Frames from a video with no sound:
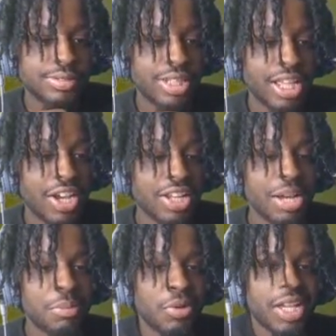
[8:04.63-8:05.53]
I ain't gonna
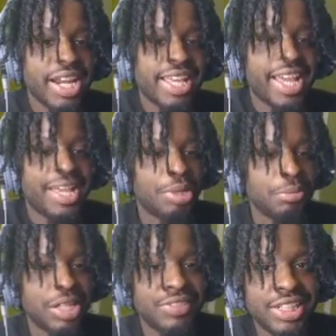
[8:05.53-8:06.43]
lie, bro. We got a game.
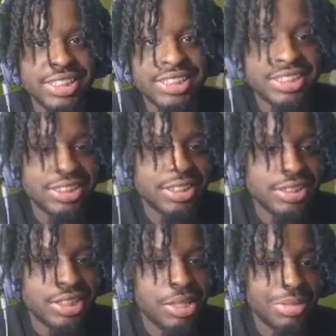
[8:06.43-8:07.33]
I'm loving this.
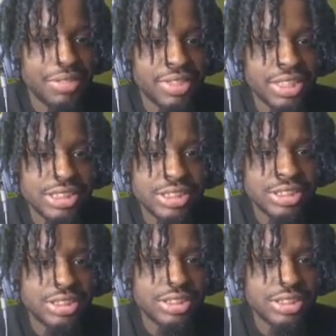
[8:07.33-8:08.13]
I'm loving this.